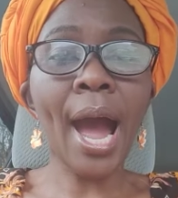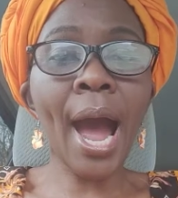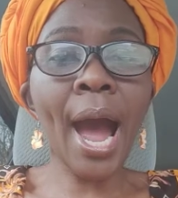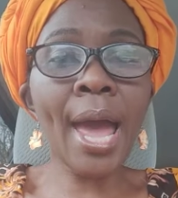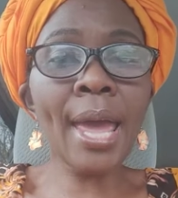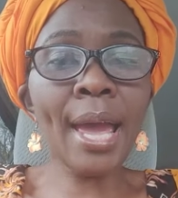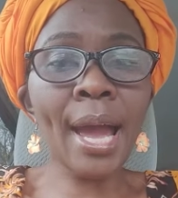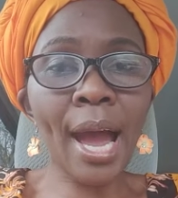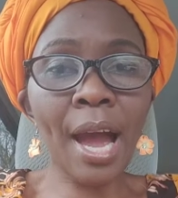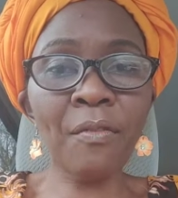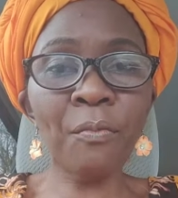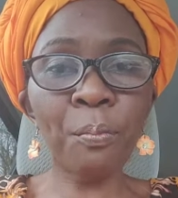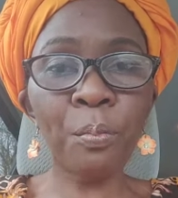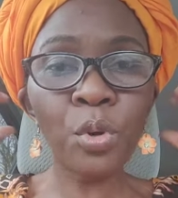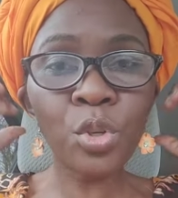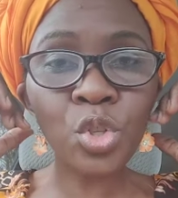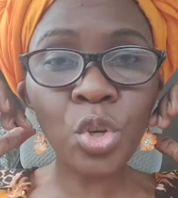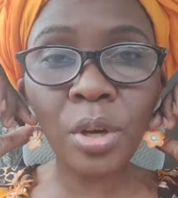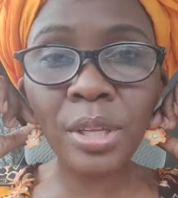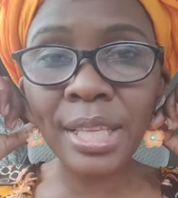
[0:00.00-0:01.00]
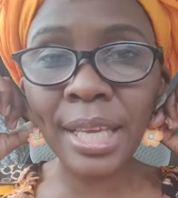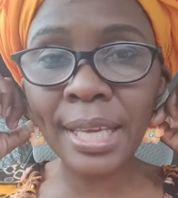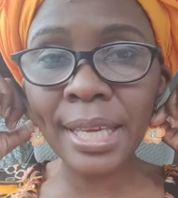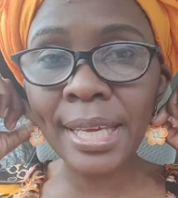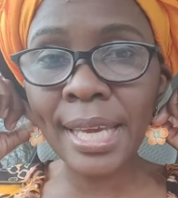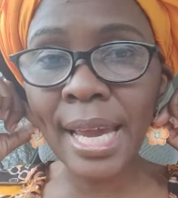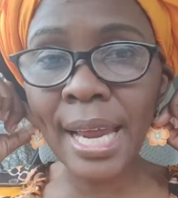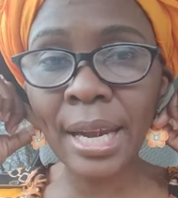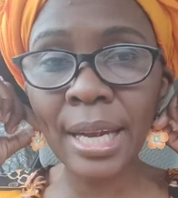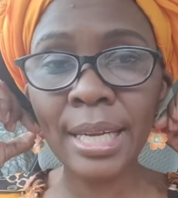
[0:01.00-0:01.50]
I have put on the
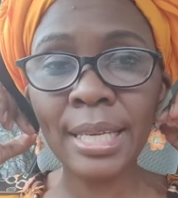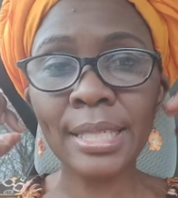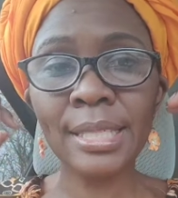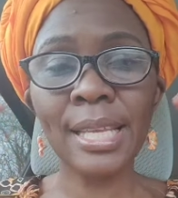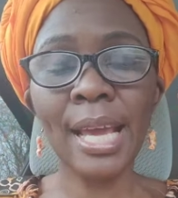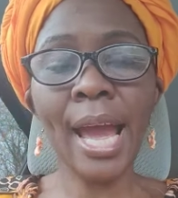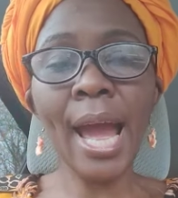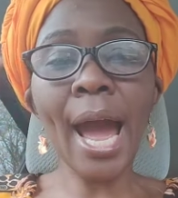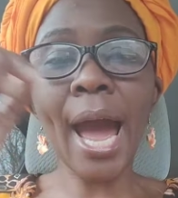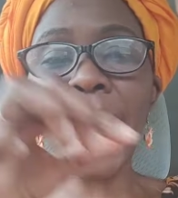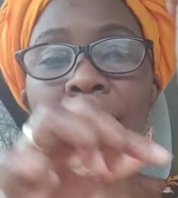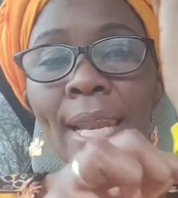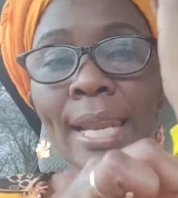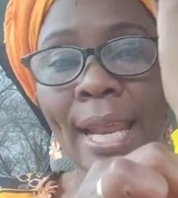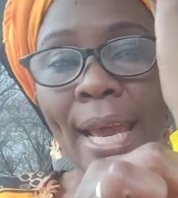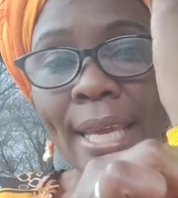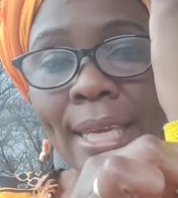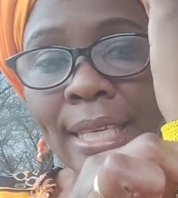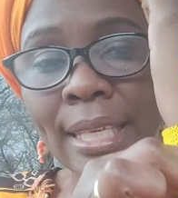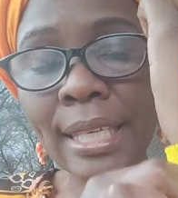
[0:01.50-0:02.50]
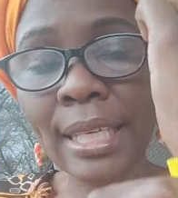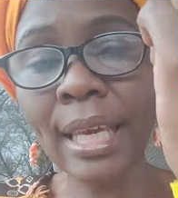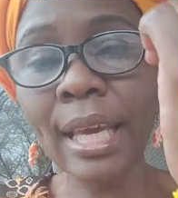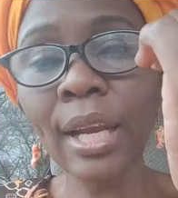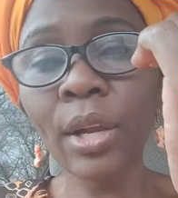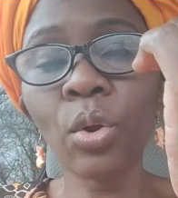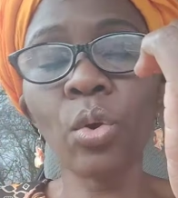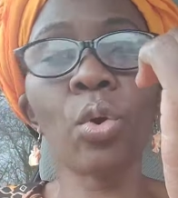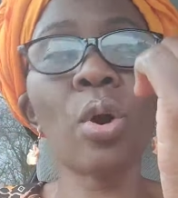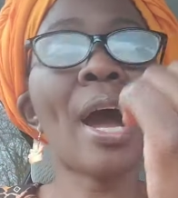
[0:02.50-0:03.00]
earrings. I like
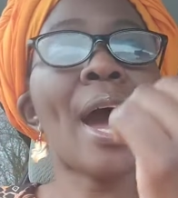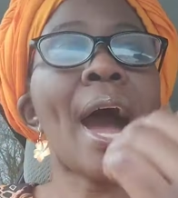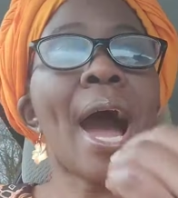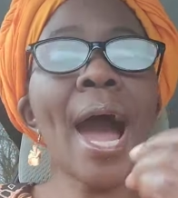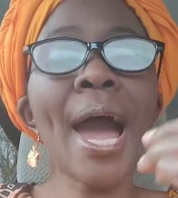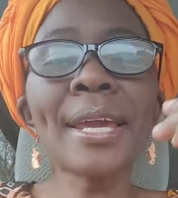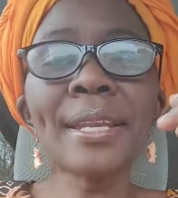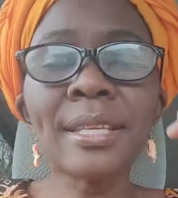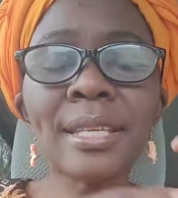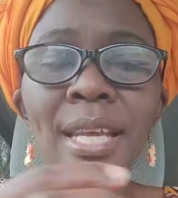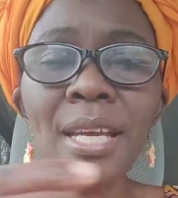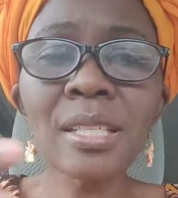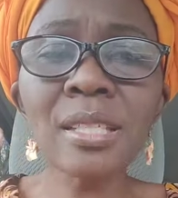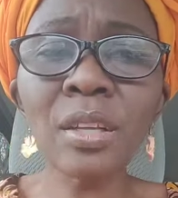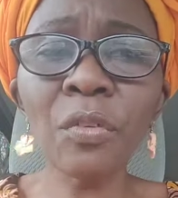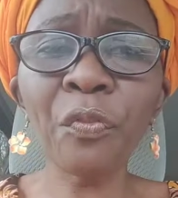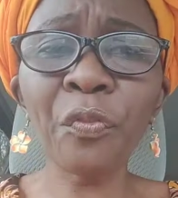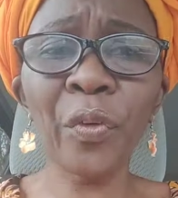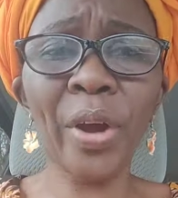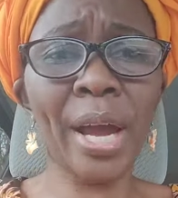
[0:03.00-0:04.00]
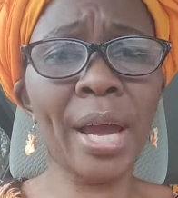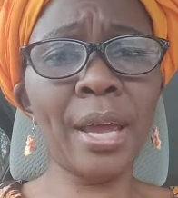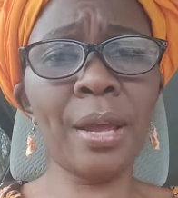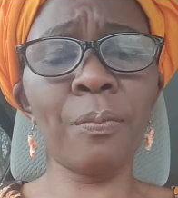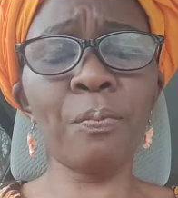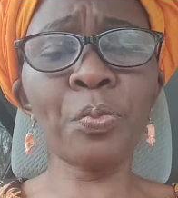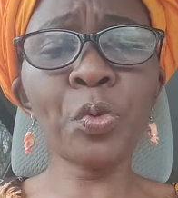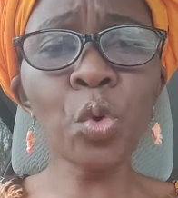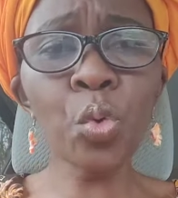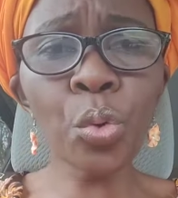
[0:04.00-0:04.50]
yellow. Identify
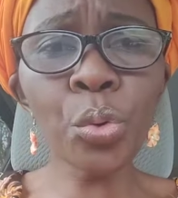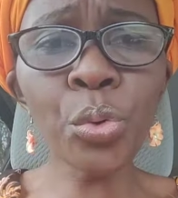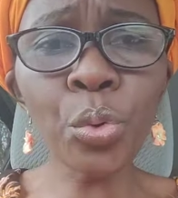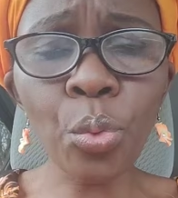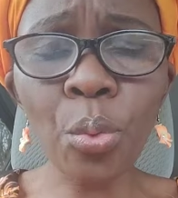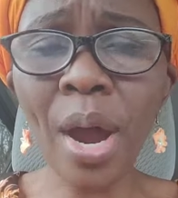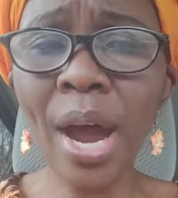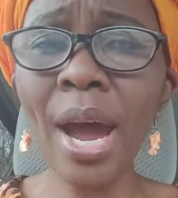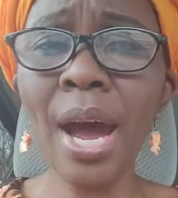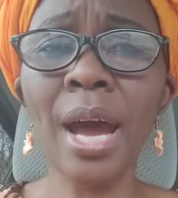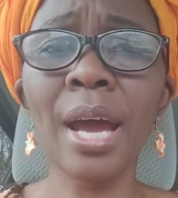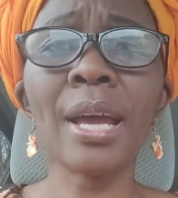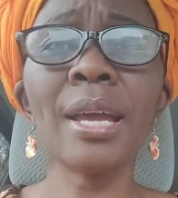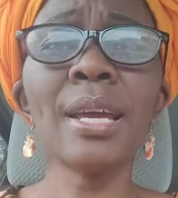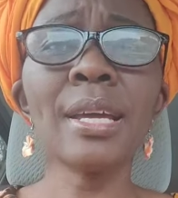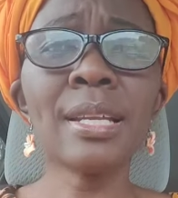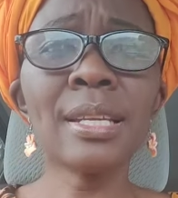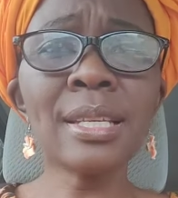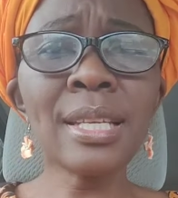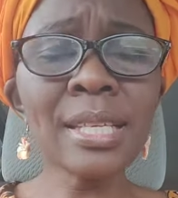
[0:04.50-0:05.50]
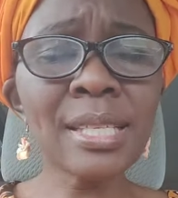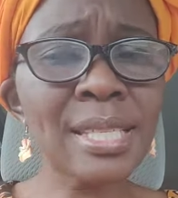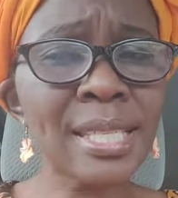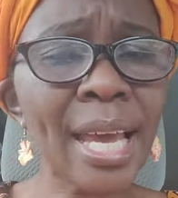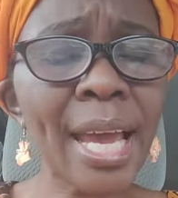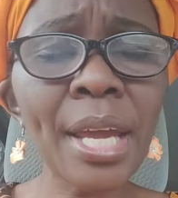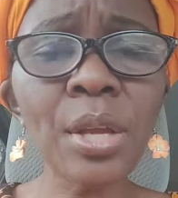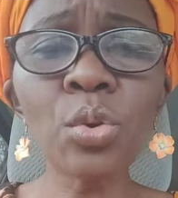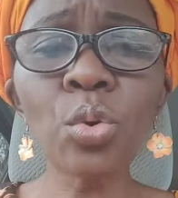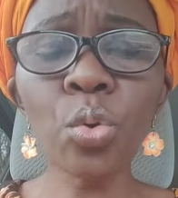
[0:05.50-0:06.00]
who you are.
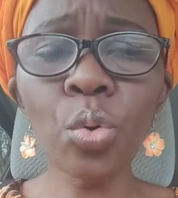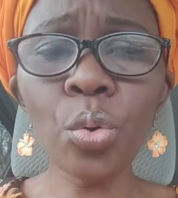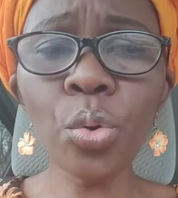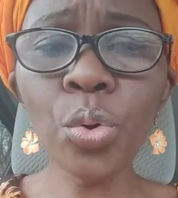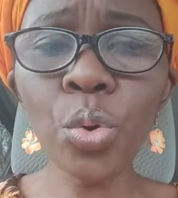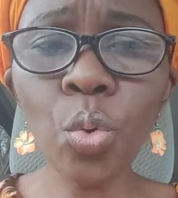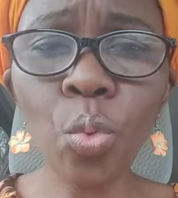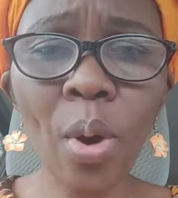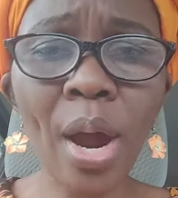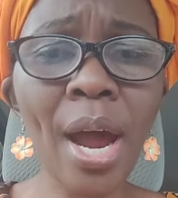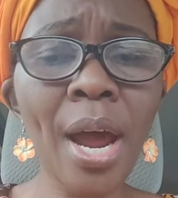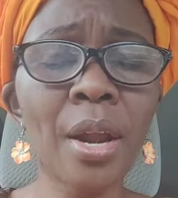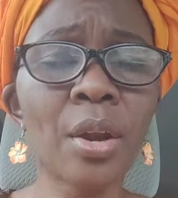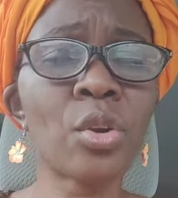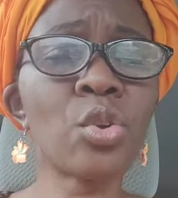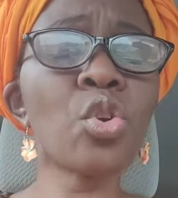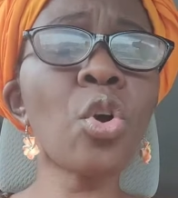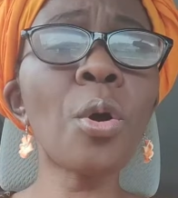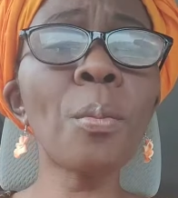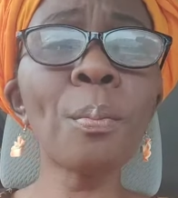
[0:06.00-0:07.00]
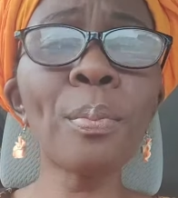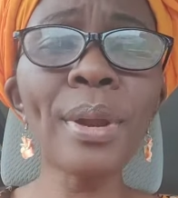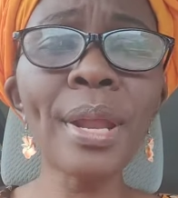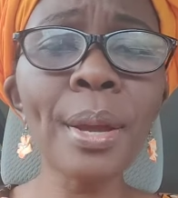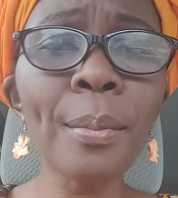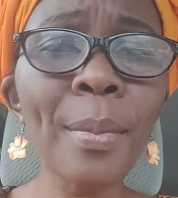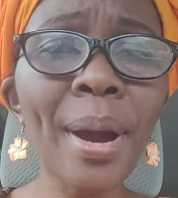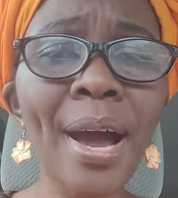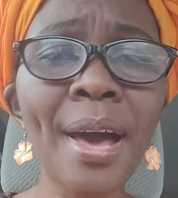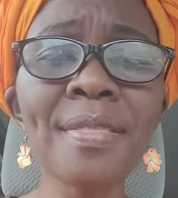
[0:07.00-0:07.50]
Decide who you are. Don't
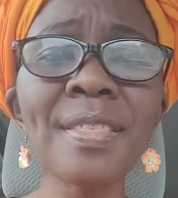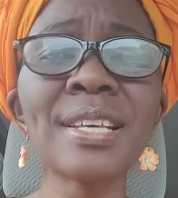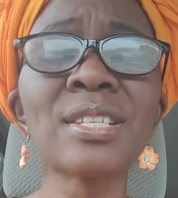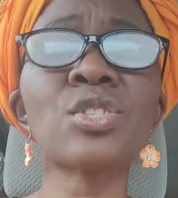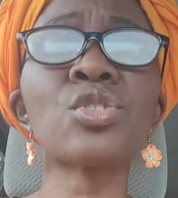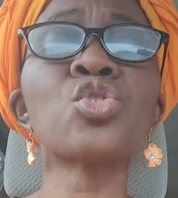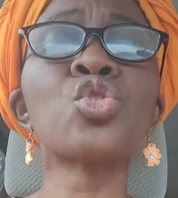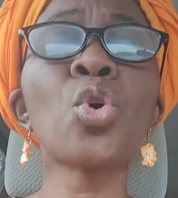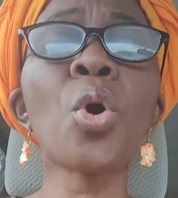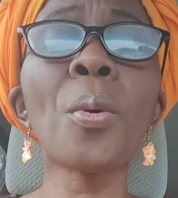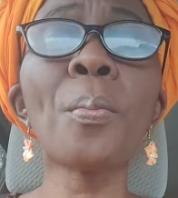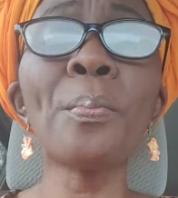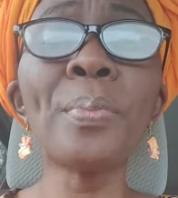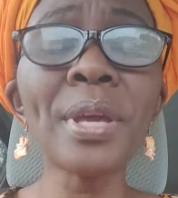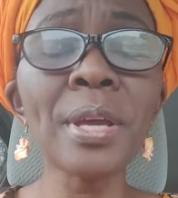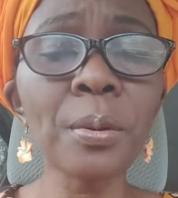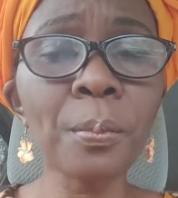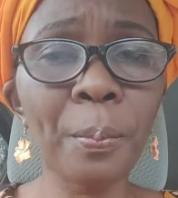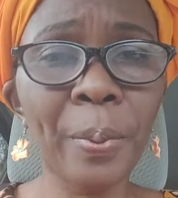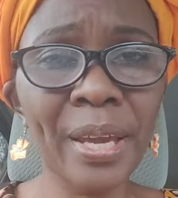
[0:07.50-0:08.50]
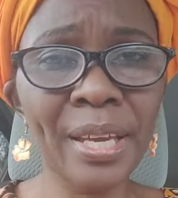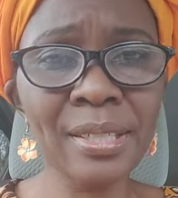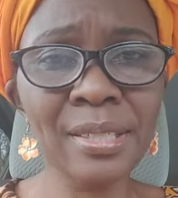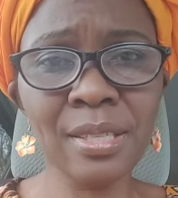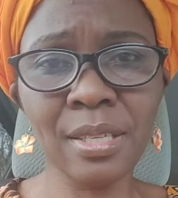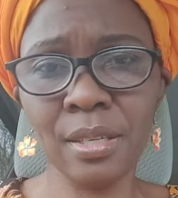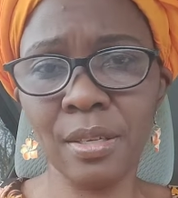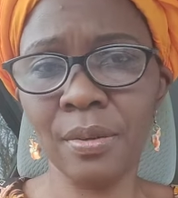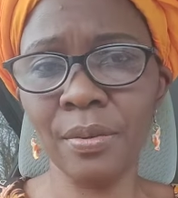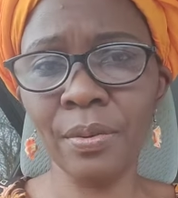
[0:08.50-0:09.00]
blame others. Stop being
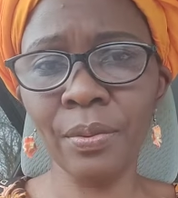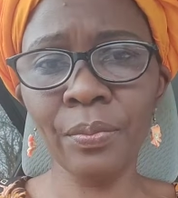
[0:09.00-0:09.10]
petty.